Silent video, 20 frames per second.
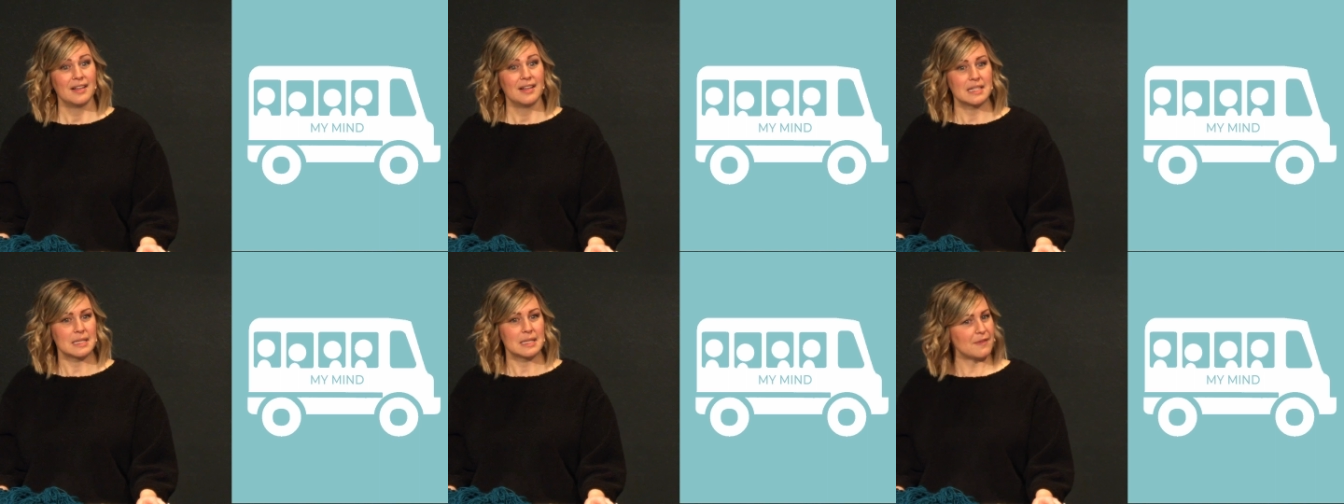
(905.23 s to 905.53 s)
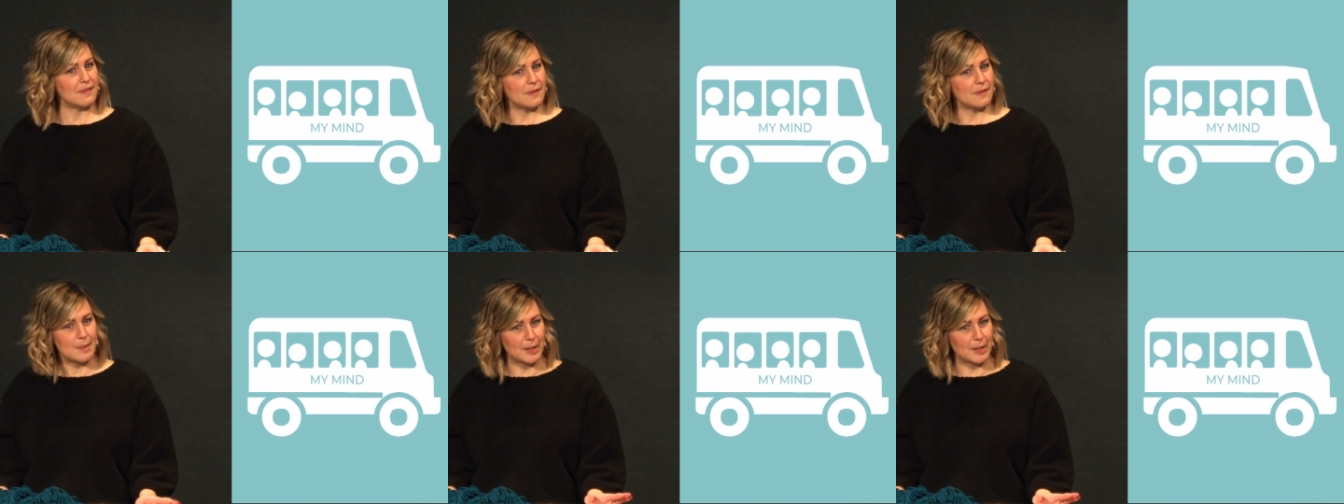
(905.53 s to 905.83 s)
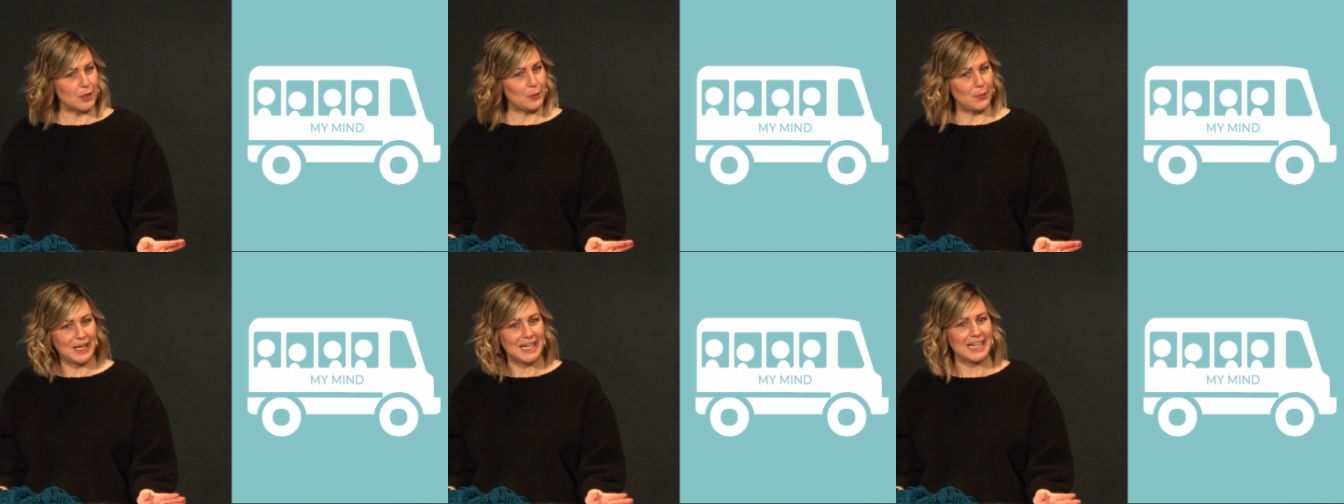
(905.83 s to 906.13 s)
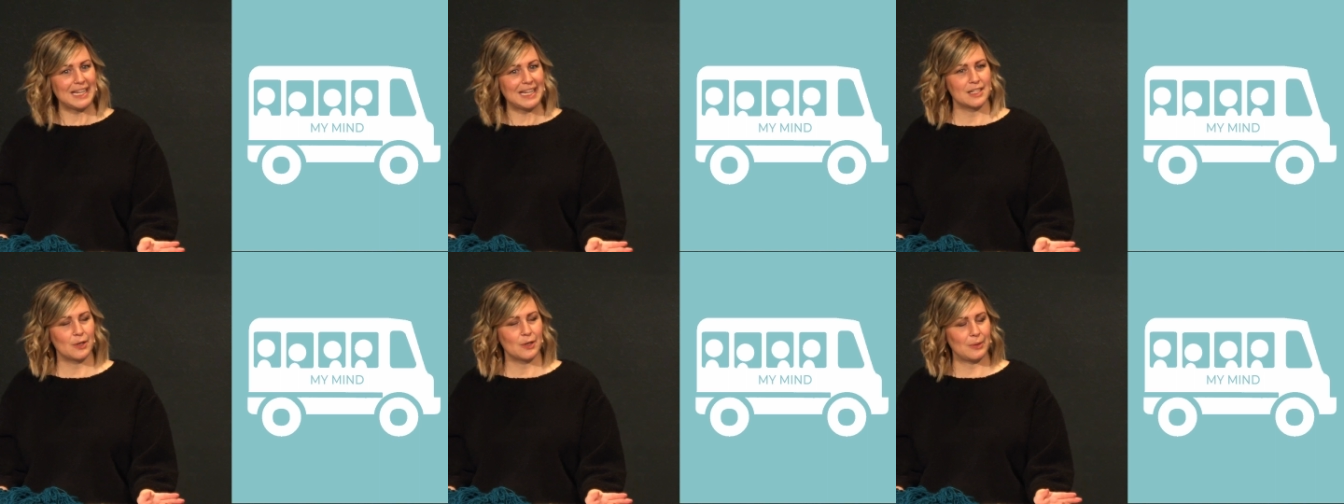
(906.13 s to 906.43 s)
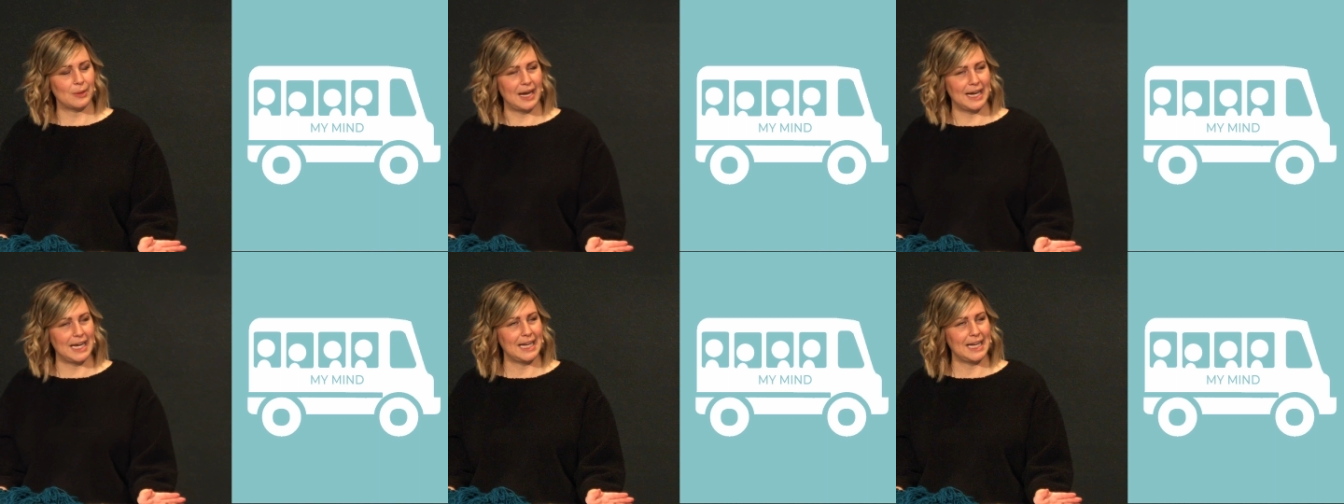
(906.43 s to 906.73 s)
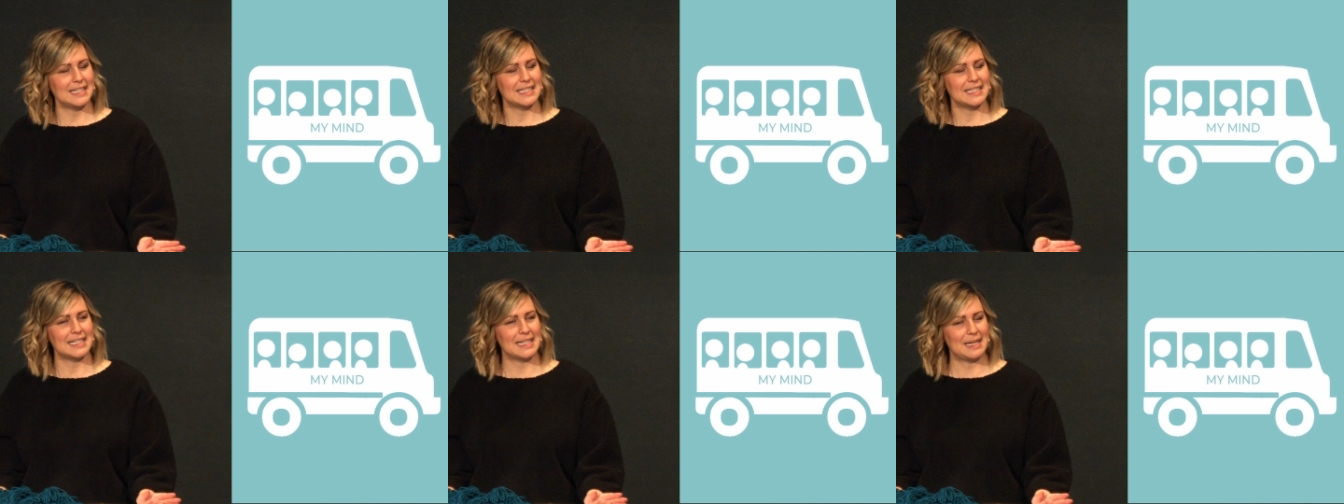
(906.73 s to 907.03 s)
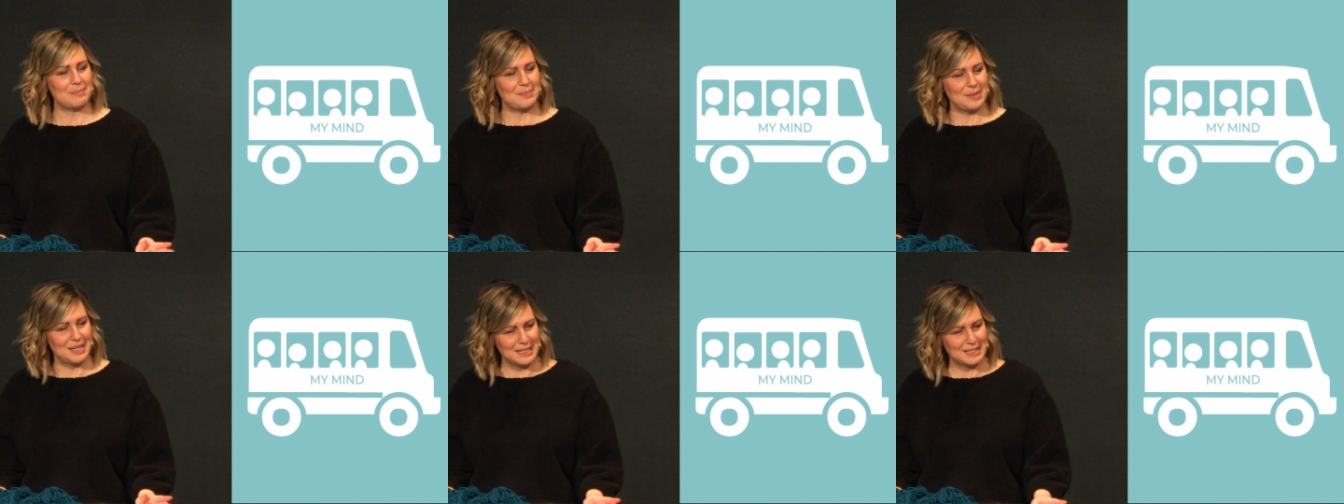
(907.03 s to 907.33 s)
Some of them are quiet
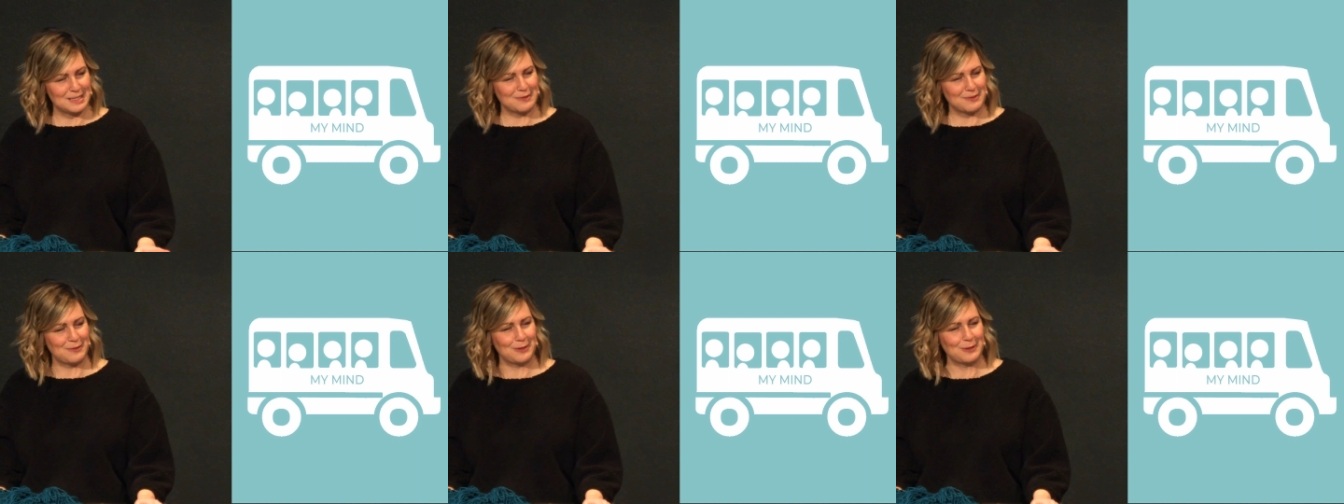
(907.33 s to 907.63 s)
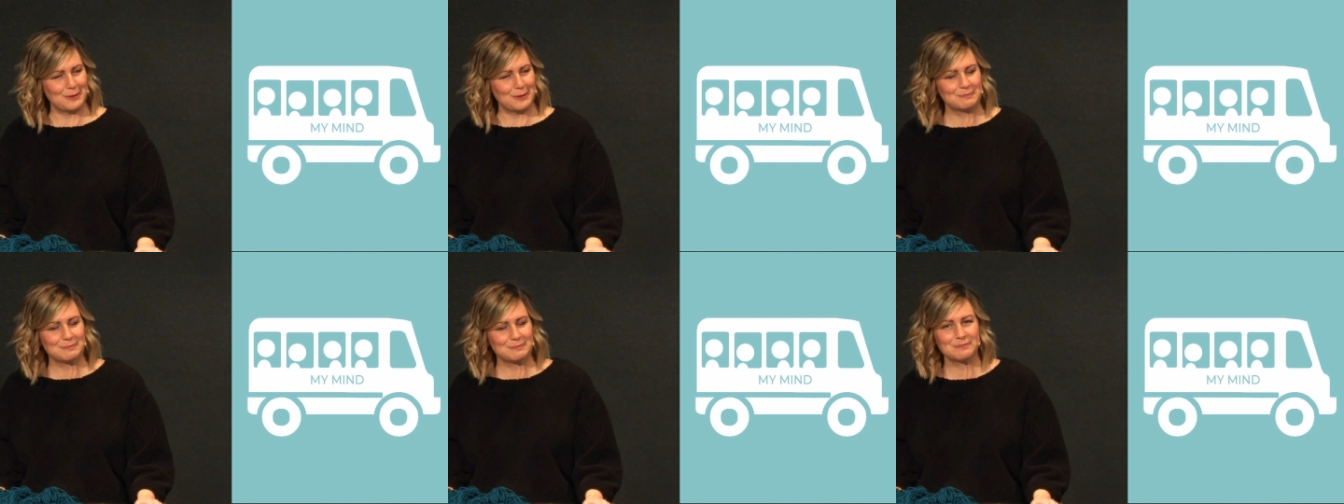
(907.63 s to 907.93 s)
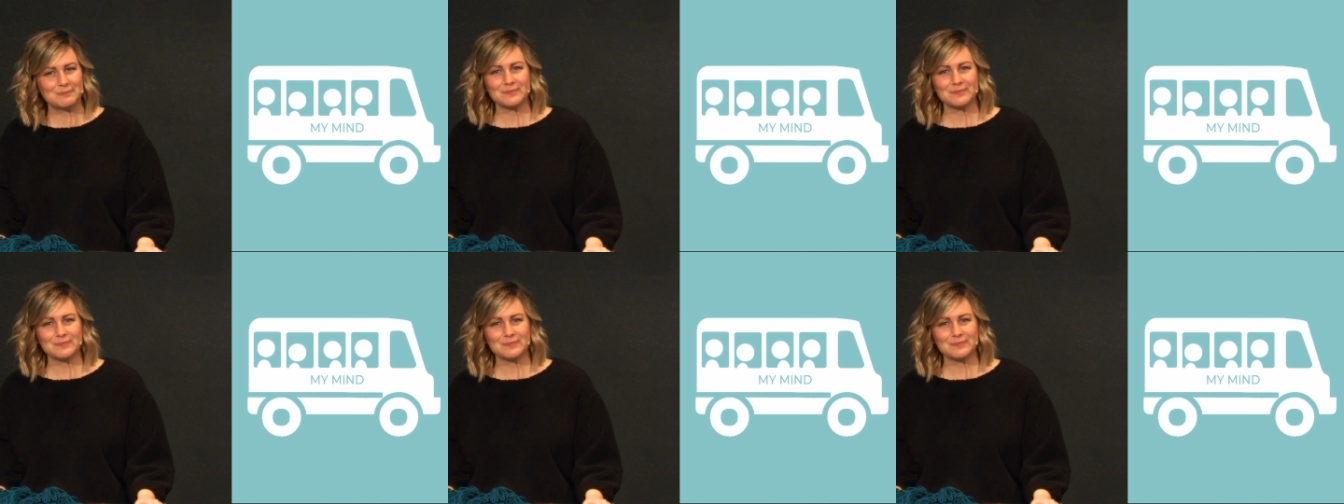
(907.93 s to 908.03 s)
and peaceful.